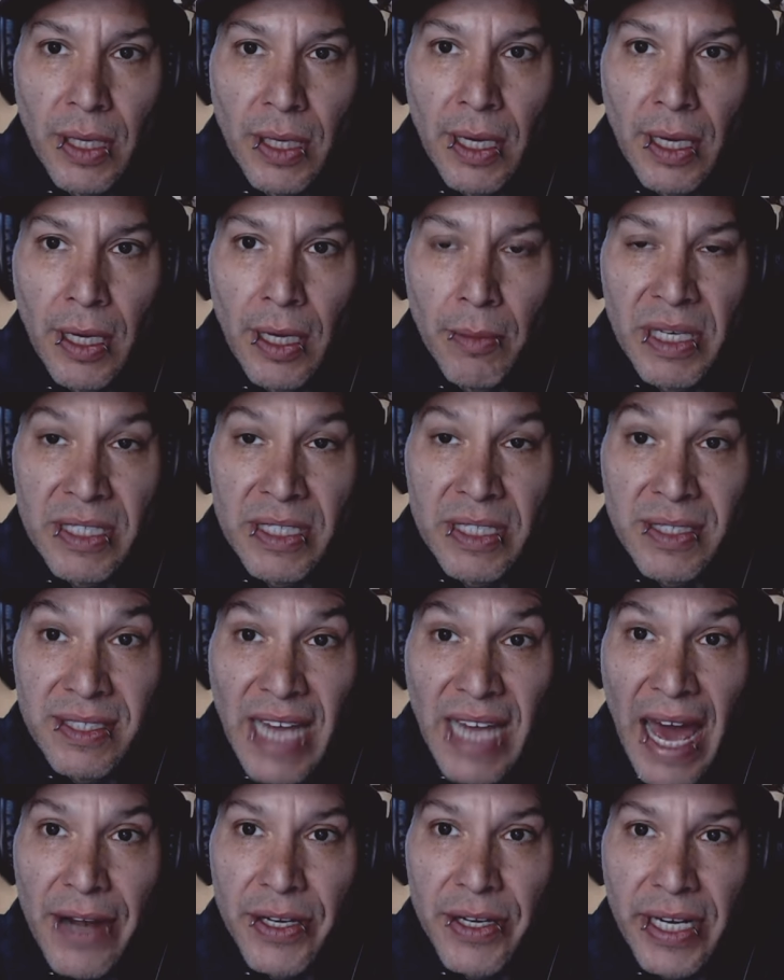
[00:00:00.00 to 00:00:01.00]
Um, it's
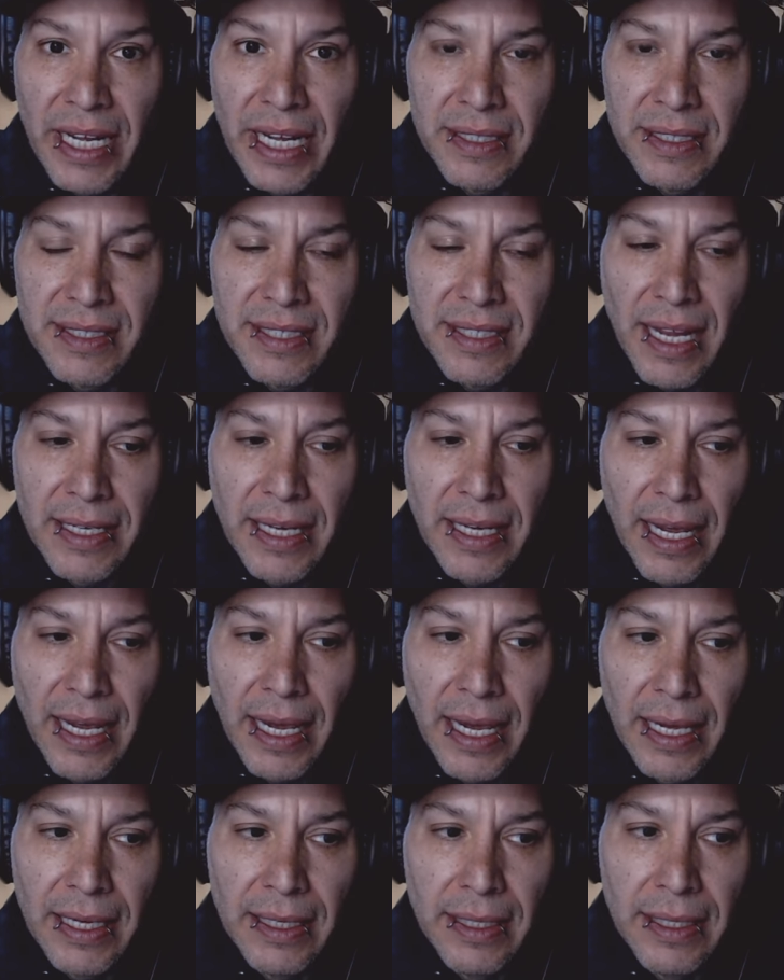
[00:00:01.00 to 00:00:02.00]
Saturday and
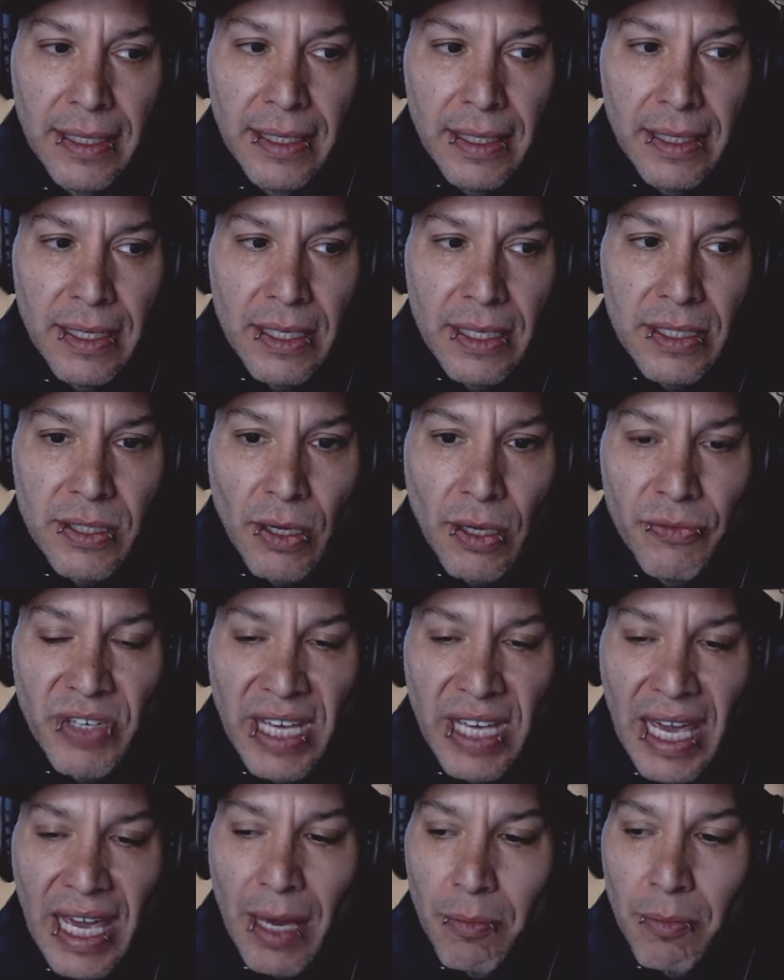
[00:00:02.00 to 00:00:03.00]
Sunday, so if
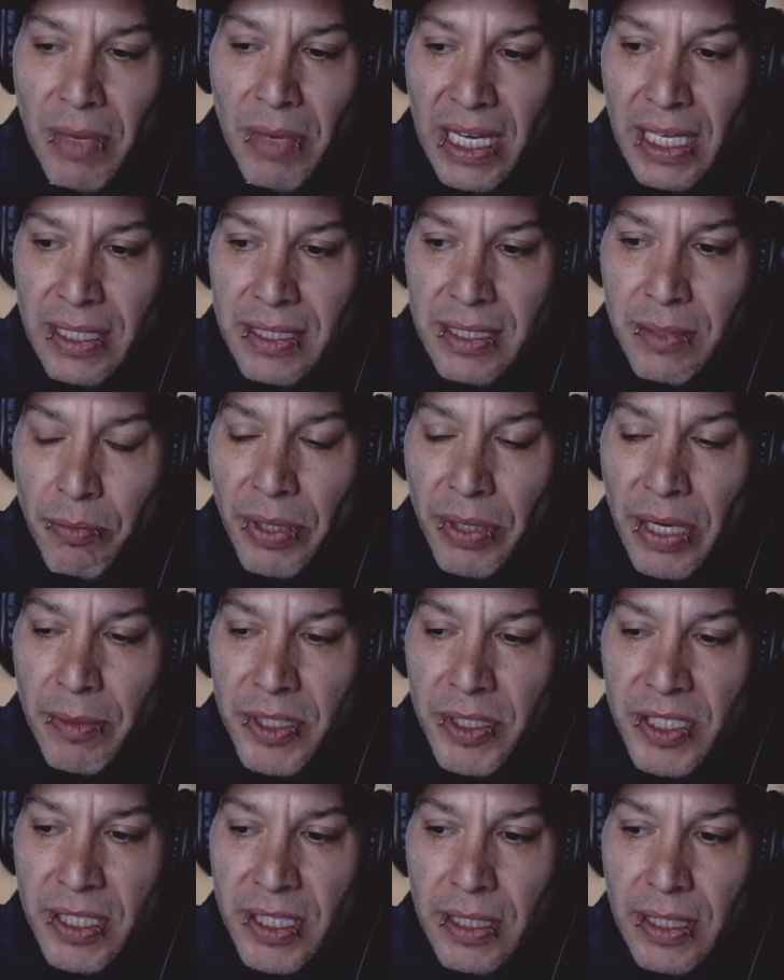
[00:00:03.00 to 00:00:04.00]
you can't make it to
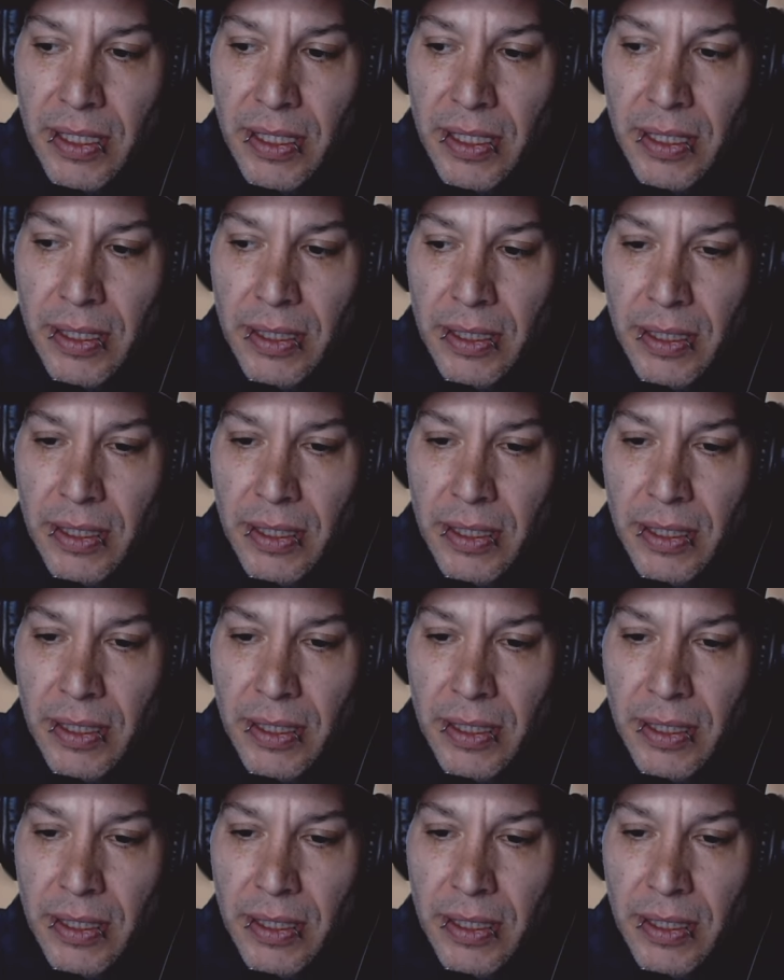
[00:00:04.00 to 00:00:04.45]
Bremerton,